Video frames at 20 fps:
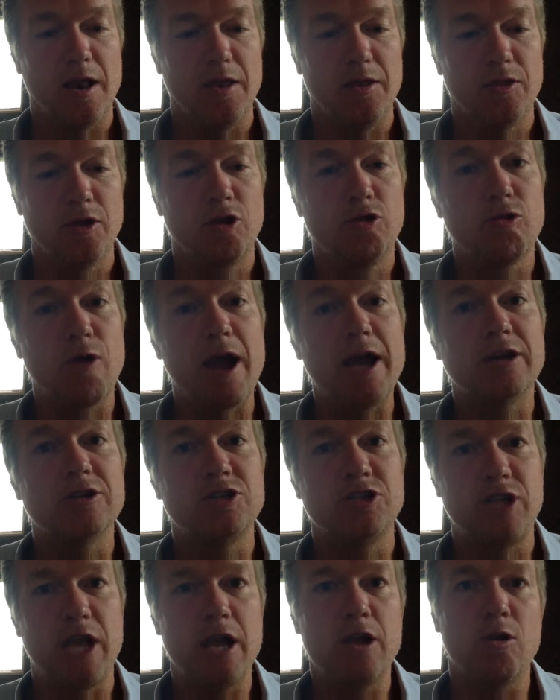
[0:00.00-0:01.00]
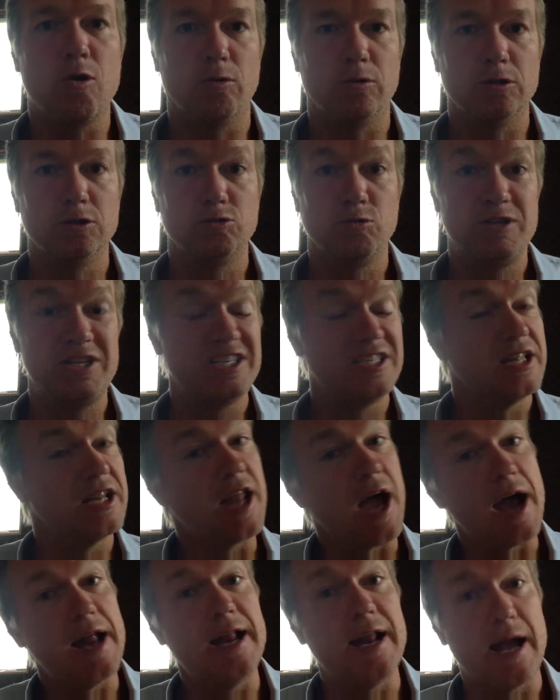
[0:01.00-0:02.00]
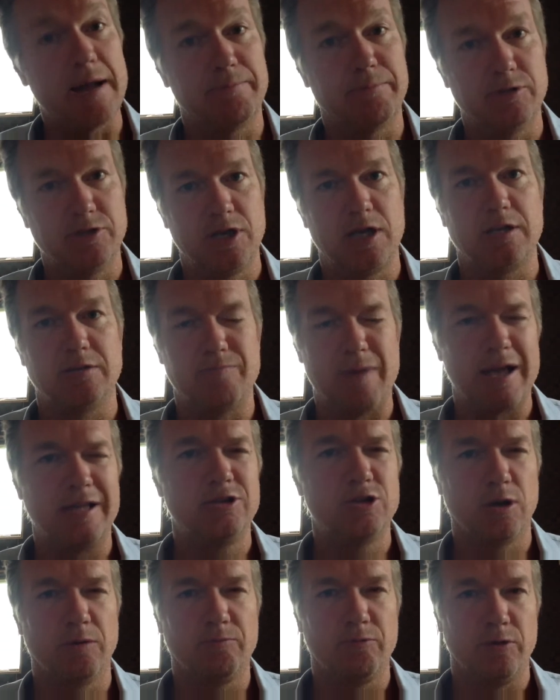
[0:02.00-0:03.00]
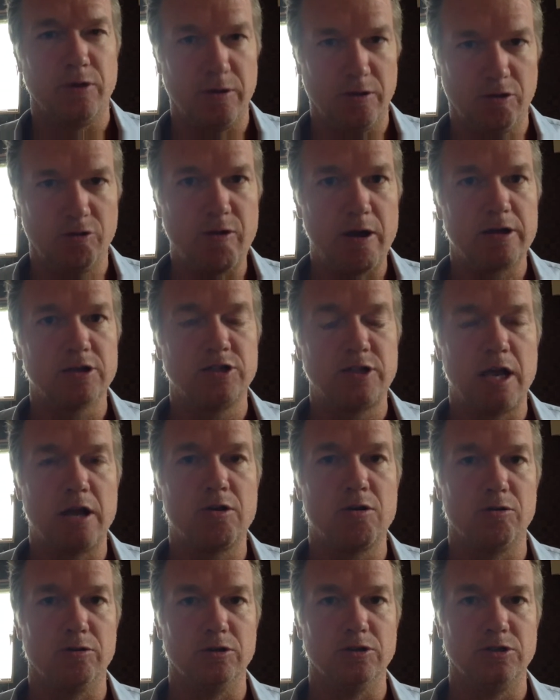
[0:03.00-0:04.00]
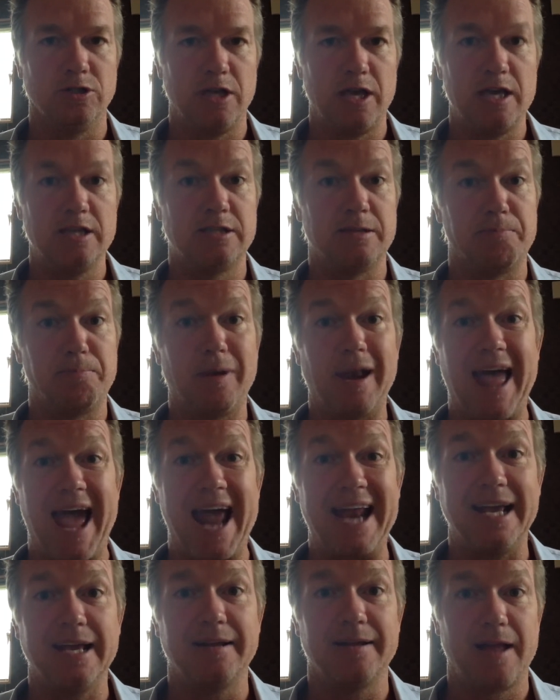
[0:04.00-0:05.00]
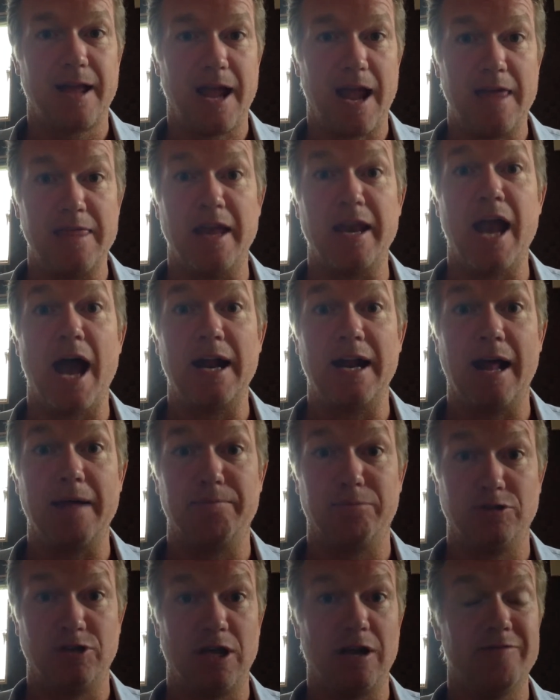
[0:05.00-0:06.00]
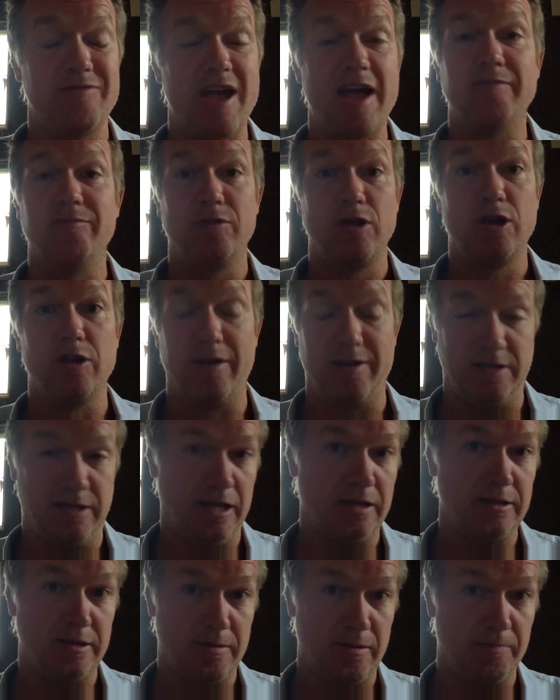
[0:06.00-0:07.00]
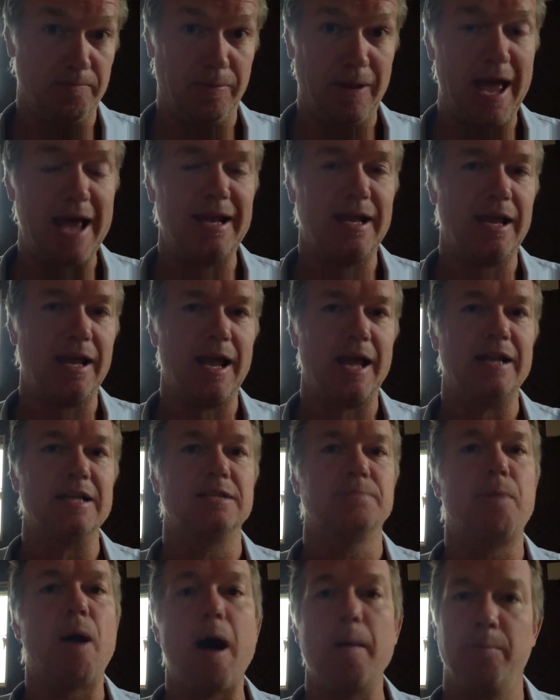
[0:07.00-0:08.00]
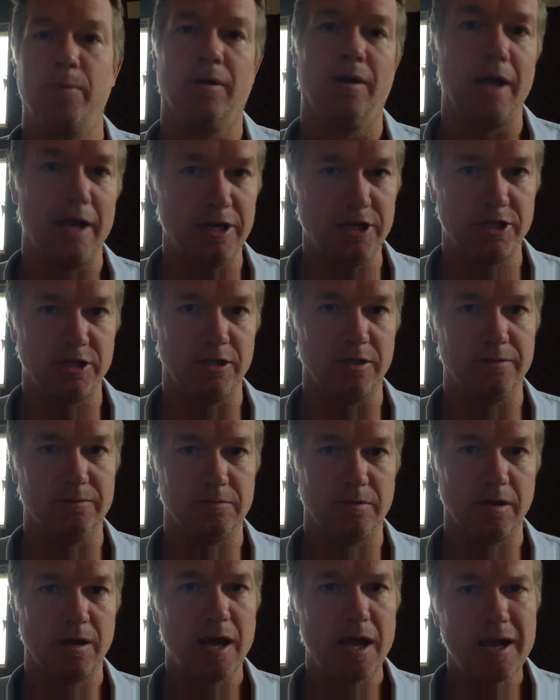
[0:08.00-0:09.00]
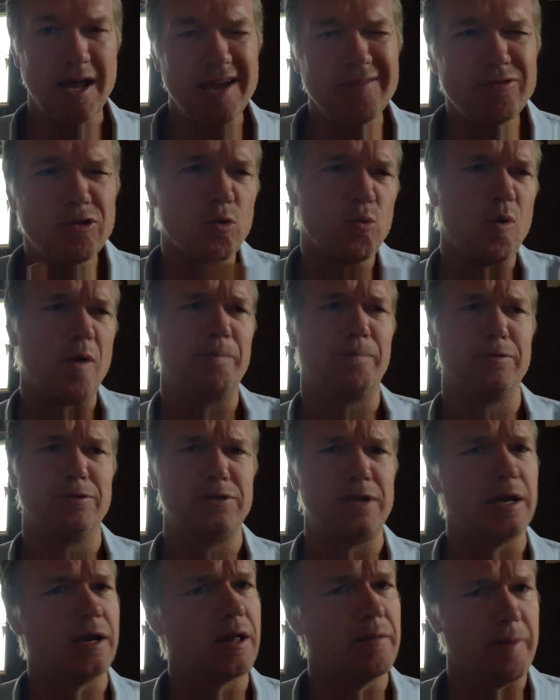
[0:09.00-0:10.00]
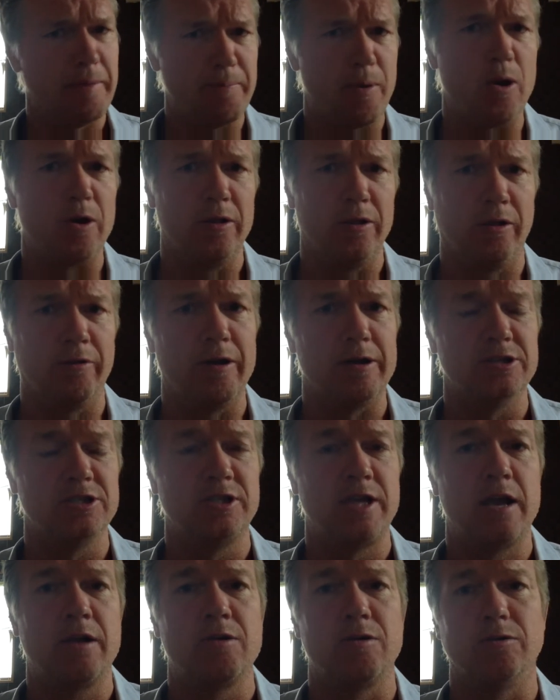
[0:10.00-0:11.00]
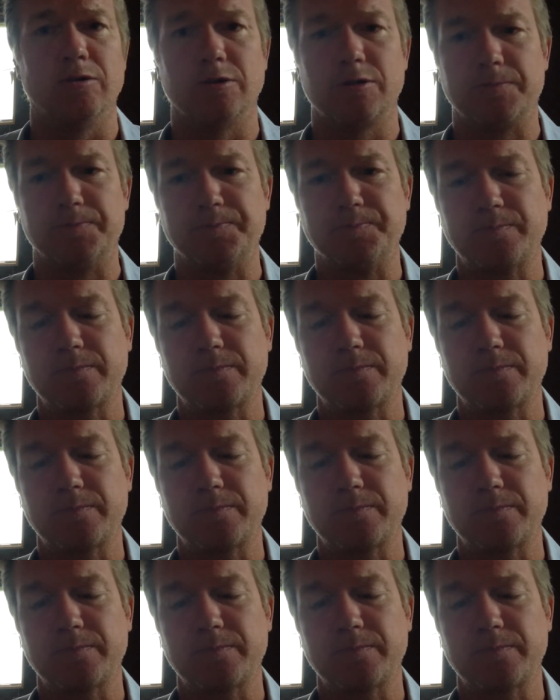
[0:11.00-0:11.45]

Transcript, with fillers: the greater stakeholders, which is the 99%, is my term for the greater stakeholders, is the planet and the 99% of the, is the planet and its population. Okay, even the 1% can be part of the greater stakeholders